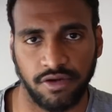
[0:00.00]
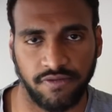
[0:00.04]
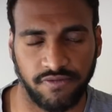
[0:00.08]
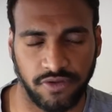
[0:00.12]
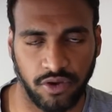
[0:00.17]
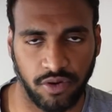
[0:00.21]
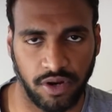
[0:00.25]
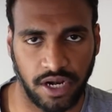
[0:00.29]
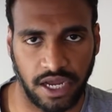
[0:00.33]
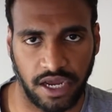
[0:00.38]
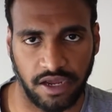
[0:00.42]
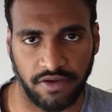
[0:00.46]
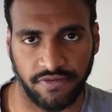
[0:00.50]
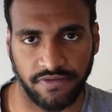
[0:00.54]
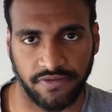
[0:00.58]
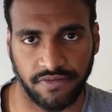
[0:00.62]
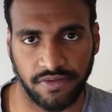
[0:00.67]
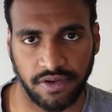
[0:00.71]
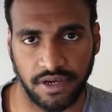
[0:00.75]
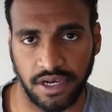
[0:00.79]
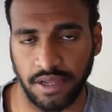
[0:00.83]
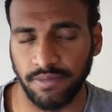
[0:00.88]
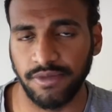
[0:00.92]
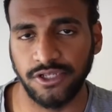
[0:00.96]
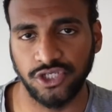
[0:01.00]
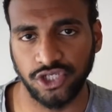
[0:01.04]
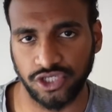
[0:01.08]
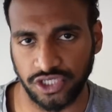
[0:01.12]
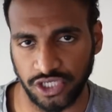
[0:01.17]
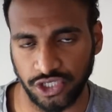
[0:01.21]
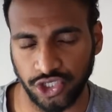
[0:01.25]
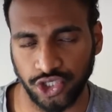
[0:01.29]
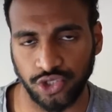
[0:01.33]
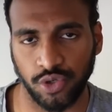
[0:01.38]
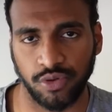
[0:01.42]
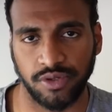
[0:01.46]
of your life. Let me just
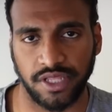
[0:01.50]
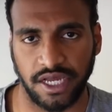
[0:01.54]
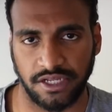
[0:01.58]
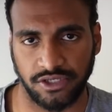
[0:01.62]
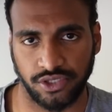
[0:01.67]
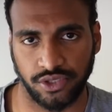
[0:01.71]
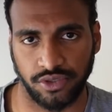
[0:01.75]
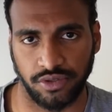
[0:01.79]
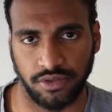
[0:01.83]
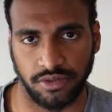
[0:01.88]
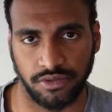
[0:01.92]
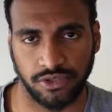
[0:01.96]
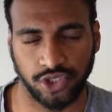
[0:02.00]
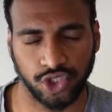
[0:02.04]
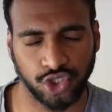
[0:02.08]
assure that to you.